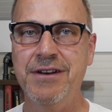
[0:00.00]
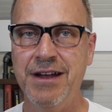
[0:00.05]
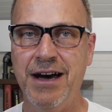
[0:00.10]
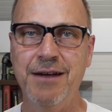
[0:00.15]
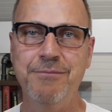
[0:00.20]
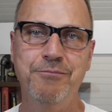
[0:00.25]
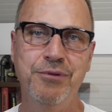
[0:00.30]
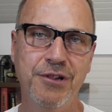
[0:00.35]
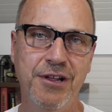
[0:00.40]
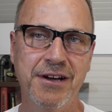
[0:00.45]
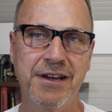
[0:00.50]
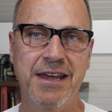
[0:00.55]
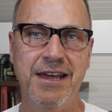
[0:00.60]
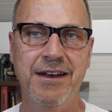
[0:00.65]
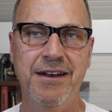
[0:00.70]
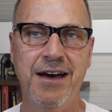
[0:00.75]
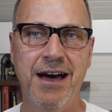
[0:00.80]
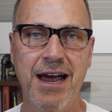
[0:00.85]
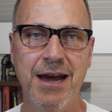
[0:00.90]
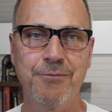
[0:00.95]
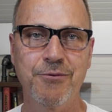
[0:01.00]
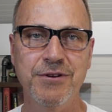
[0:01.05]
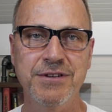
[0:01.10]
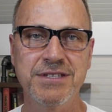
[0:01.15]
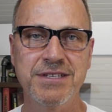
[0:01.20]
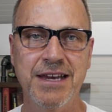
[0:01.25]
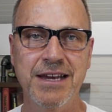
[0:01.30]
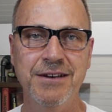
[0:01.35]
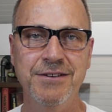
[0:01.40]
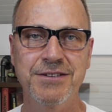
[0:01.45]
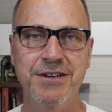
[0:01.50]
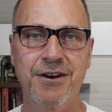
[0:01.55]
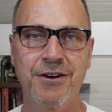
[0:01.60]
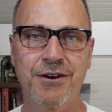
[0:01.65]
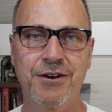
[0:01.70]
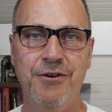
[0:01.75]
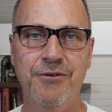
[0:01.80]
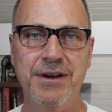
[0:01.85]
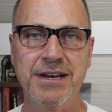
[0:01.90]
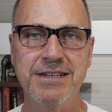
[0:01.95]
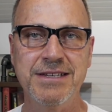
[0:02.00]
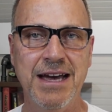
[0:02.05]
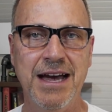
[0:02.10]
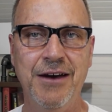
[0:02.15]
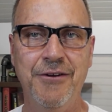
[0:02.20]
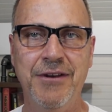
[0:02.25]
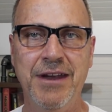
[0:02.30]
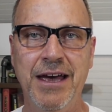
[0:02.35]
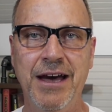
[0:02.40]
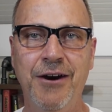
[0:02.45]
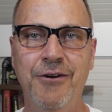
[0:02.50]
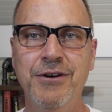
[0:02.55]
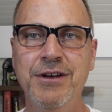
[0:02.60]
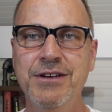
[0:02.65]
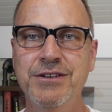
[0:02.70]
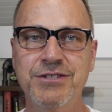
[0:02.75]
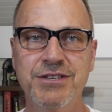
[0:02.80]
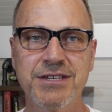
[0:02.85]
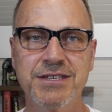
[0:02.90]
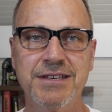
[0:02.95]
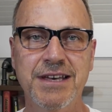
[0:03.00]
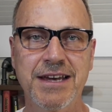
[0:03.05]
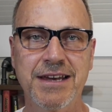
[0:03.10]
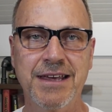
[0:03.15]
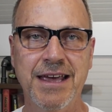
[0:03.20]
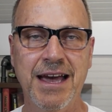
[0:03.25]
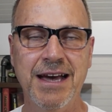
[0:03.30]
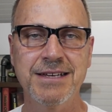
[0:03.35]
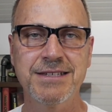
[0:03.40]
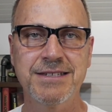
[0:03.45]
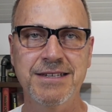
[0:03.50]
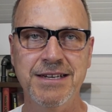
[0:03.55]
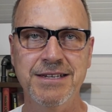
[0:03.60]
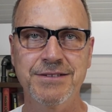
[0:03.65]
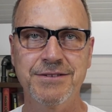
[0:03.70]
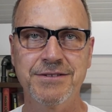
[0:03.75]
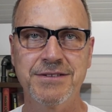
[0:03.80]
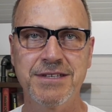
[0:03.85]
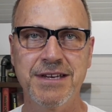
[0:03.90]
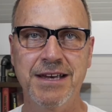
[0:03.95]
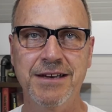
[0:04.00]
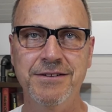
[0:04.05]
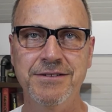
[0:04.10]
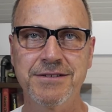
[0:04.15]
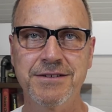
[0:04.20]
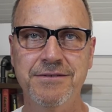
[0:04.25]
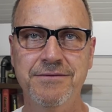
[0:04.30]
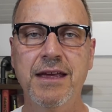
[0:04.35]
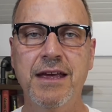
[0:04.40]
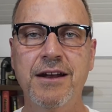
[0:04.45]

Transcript: not plug-in hybrid sales are going down now, just like gas diesel sales.